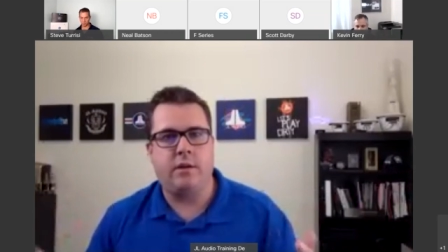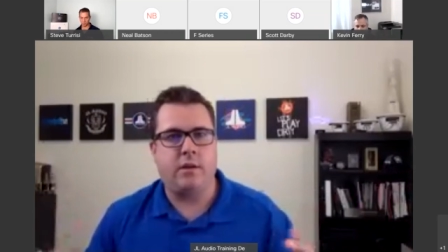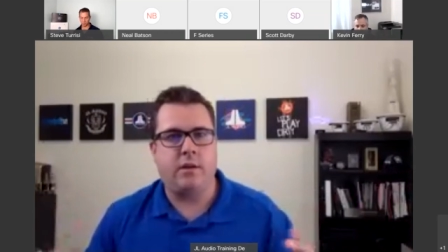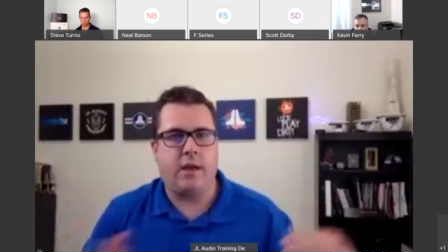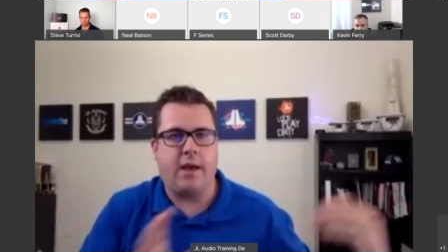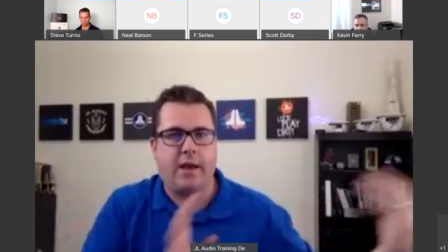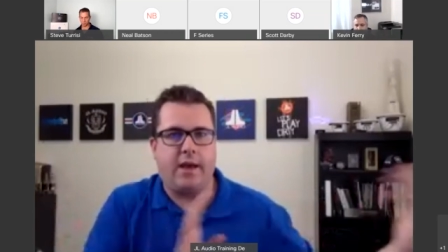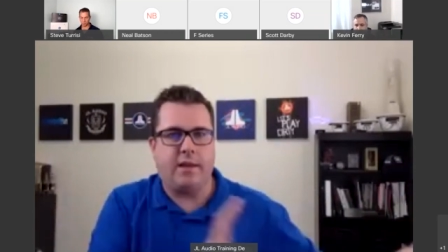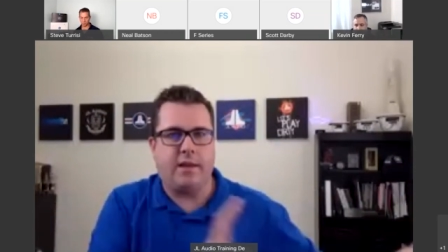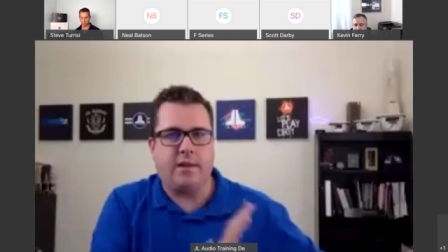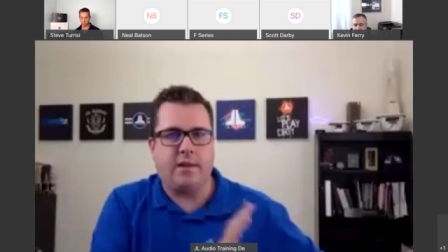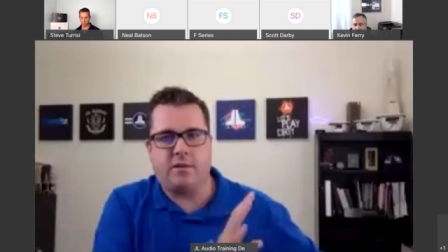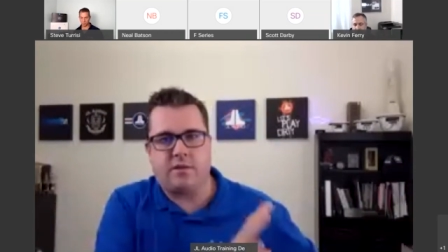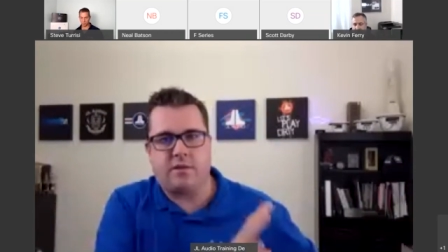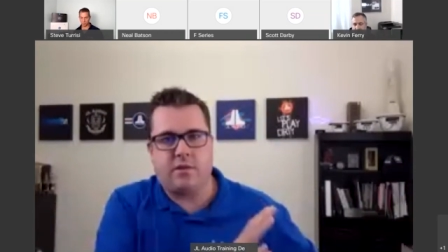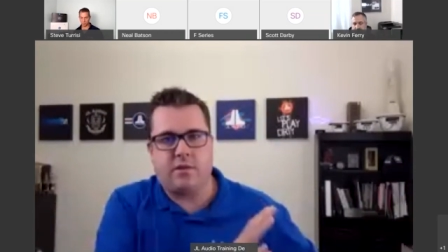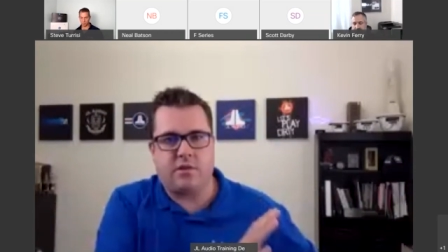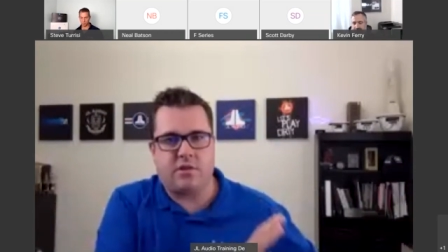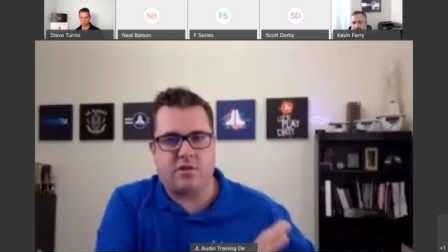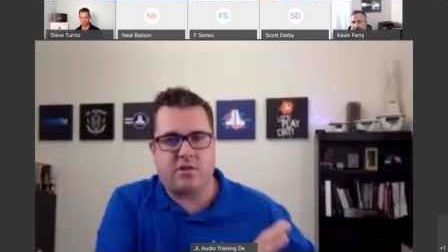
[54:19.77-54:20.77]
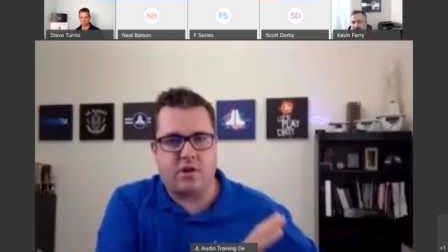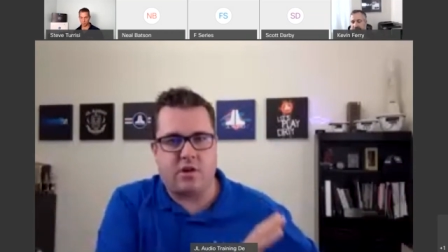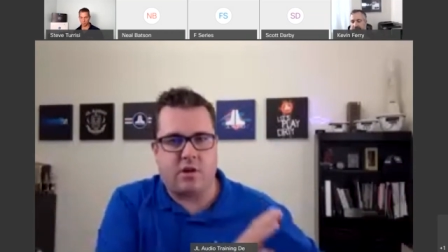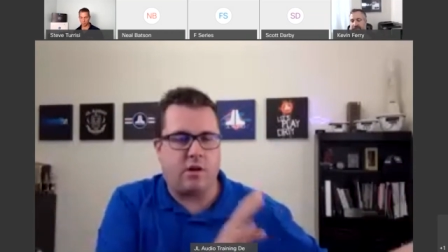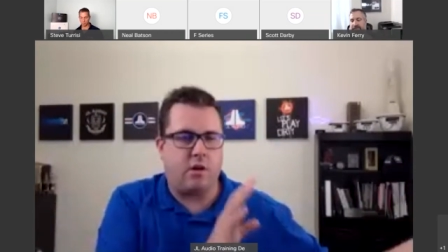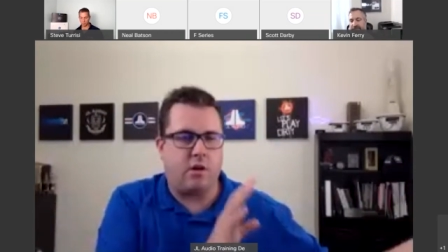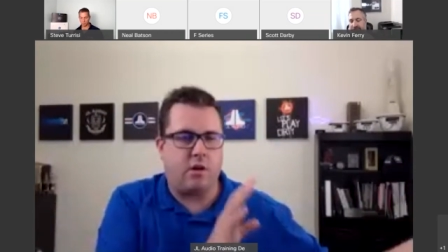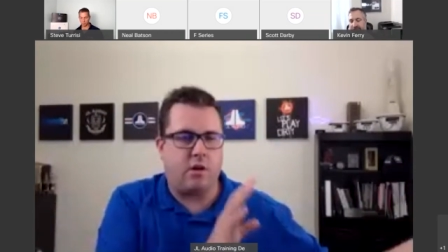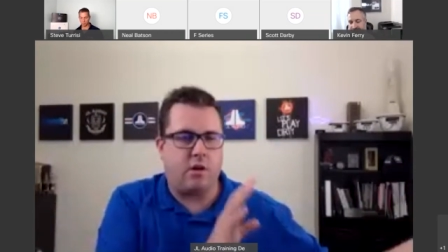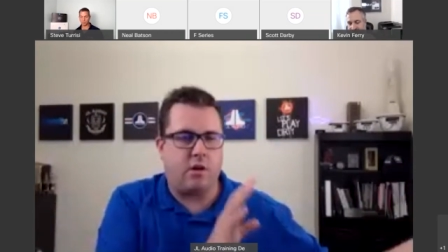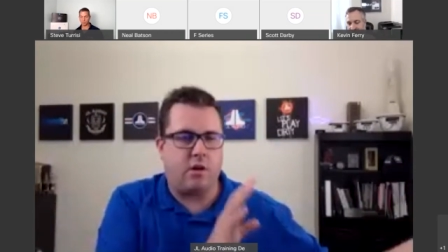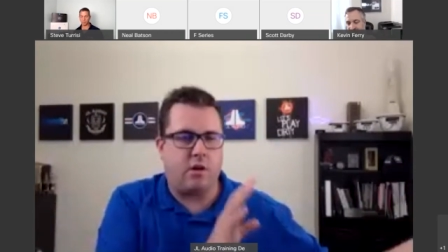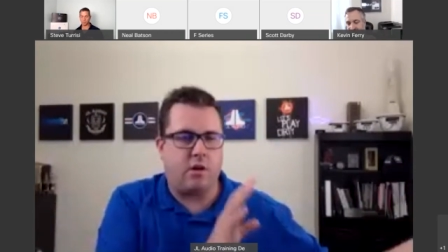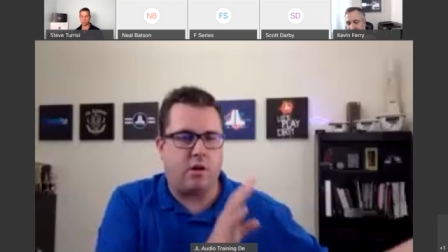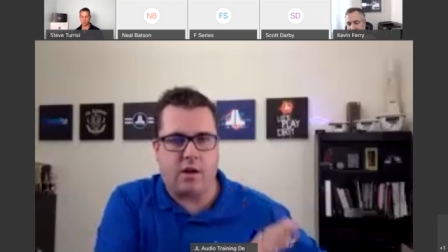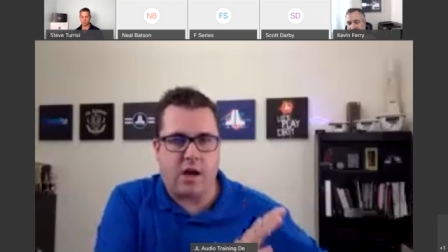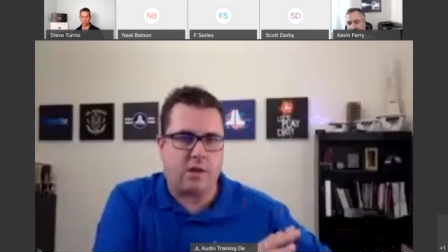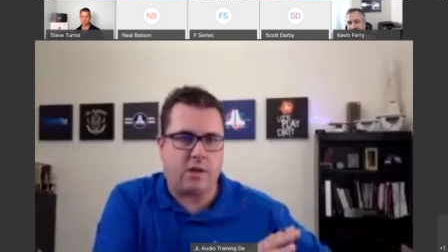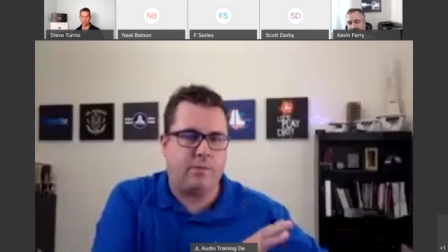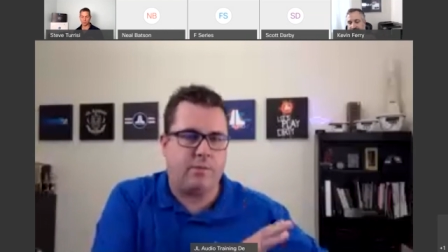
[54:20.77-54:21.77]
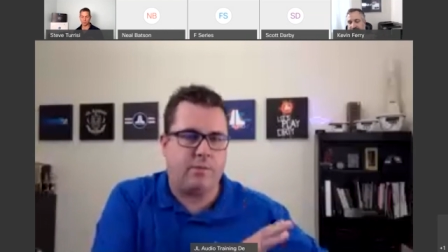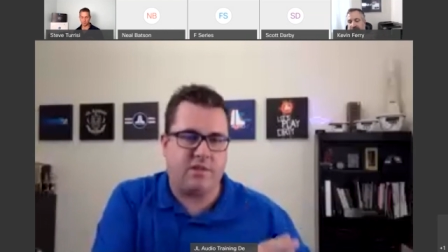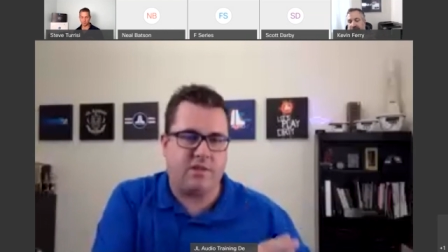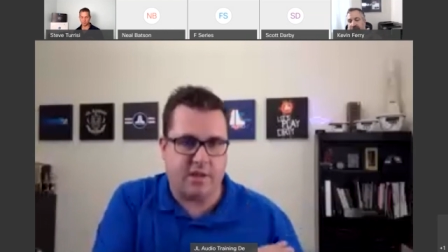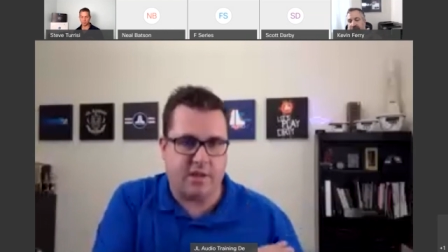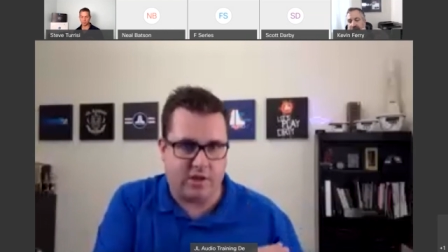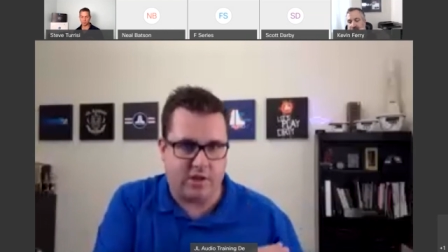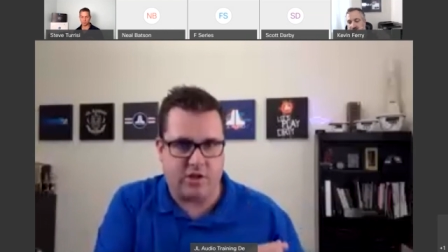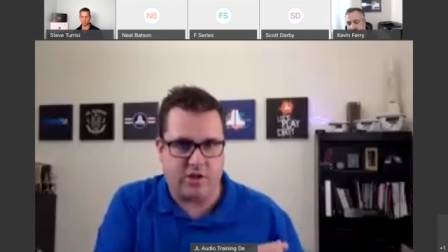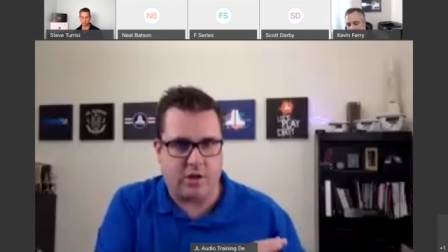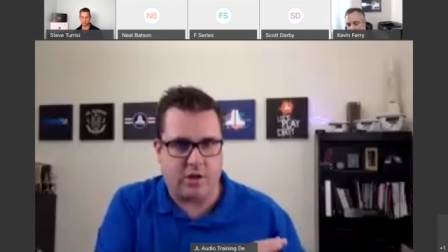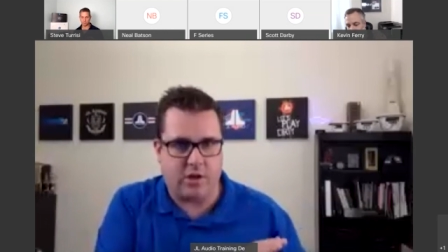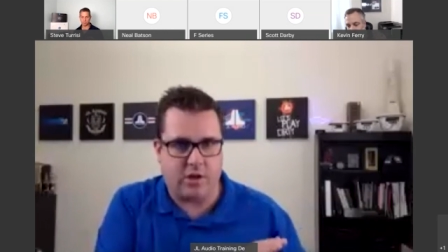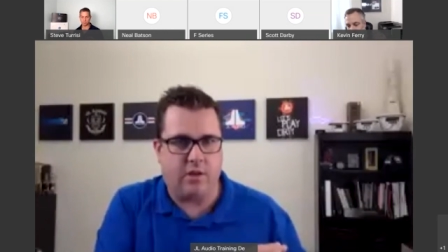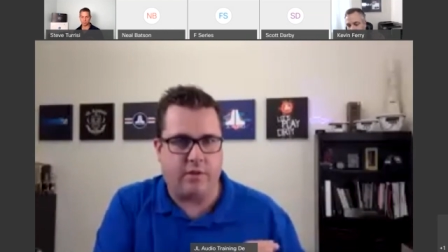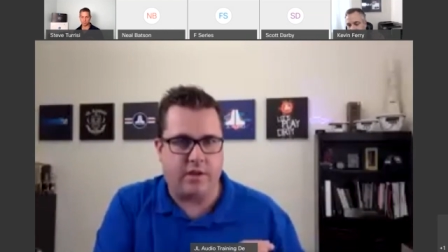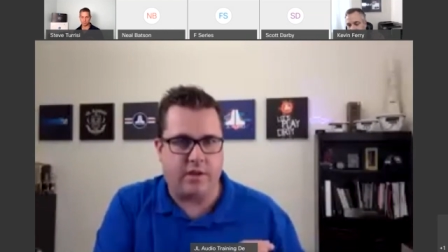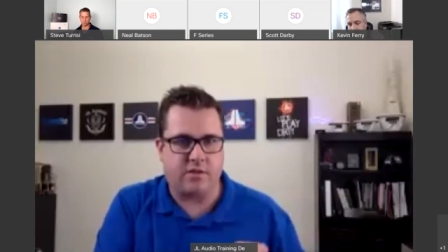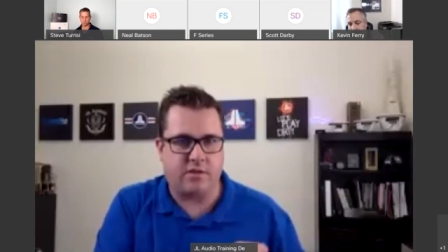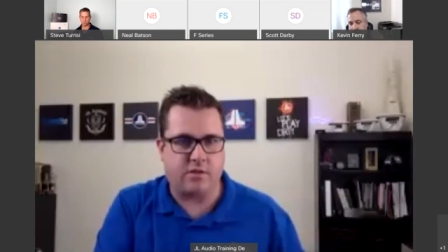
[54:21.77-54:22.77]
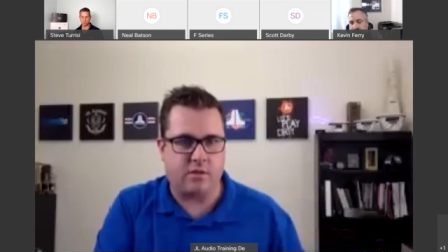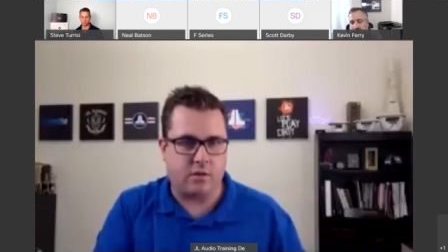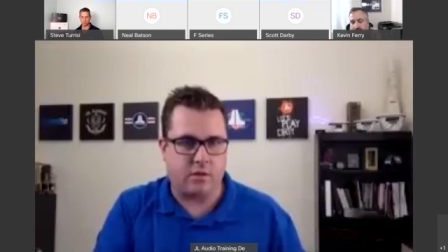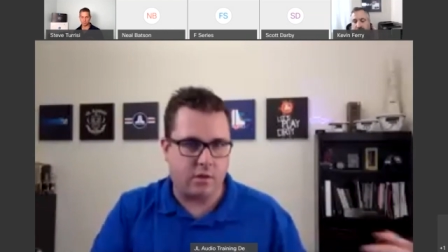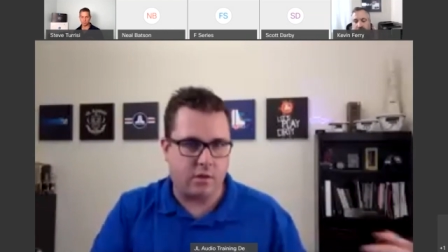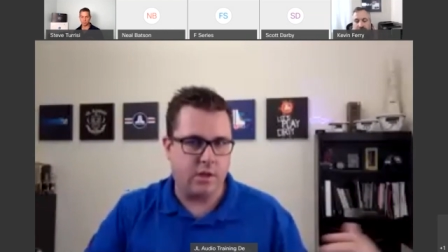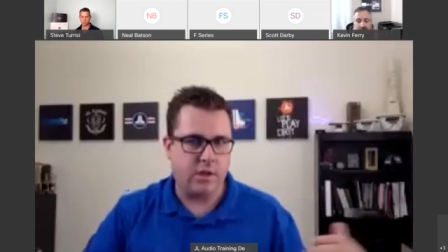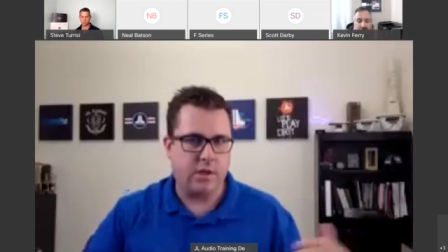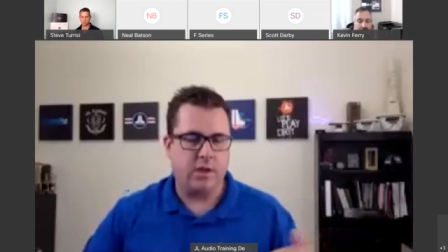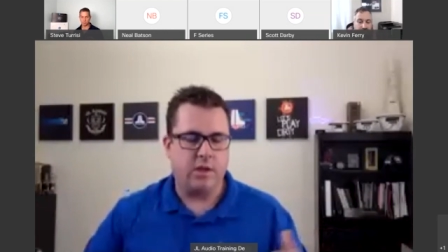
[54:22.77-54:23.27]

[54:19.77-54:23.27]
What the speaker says: as the stern and cockpit section of the vessel.